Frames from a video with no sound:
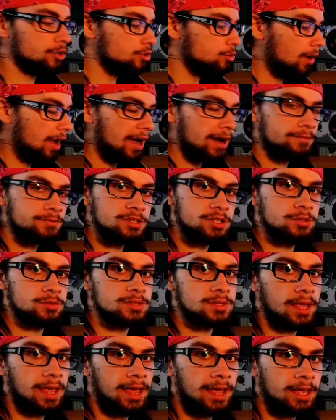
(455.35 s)
You have to
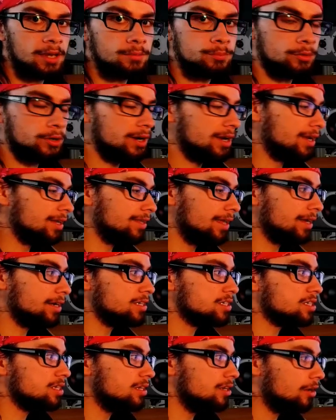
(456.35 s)
use the handbrake, and that
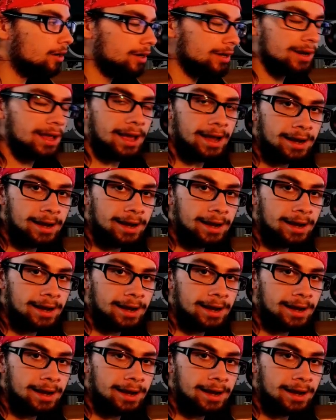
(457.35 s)
is not